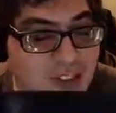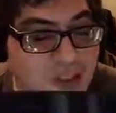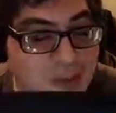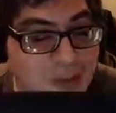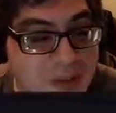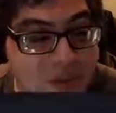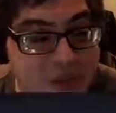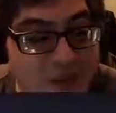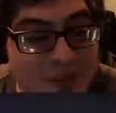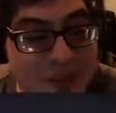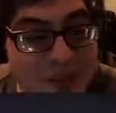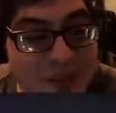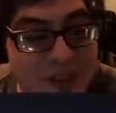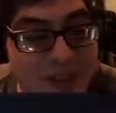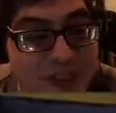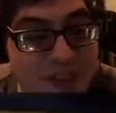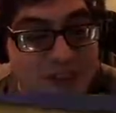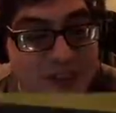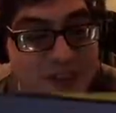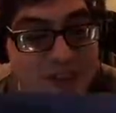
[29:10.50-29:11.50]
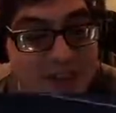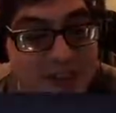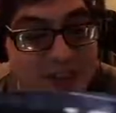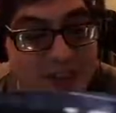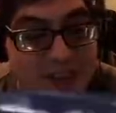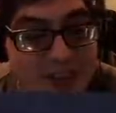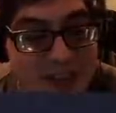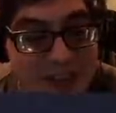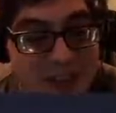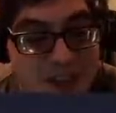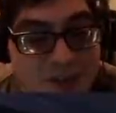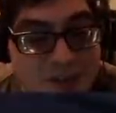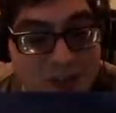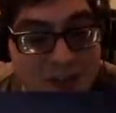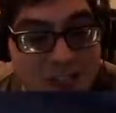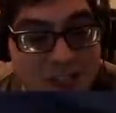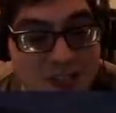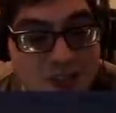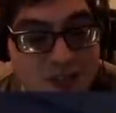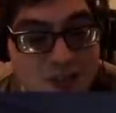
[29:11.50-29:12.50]
should be able to grab that. It's one
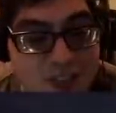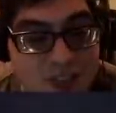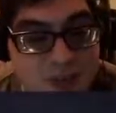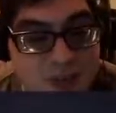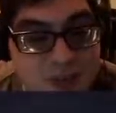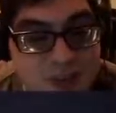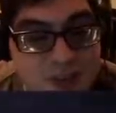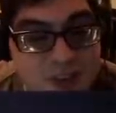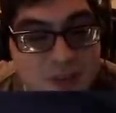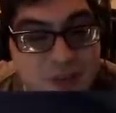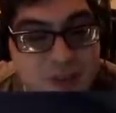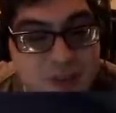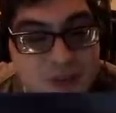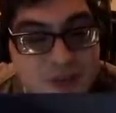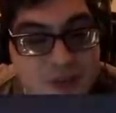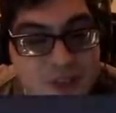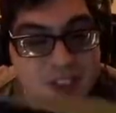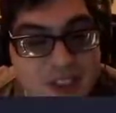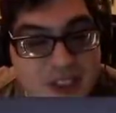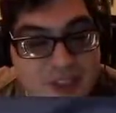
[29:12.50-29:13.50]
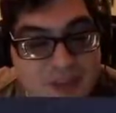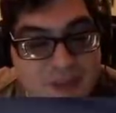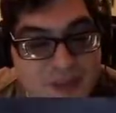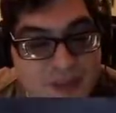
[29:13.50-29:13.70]
thing I do like about some of those classic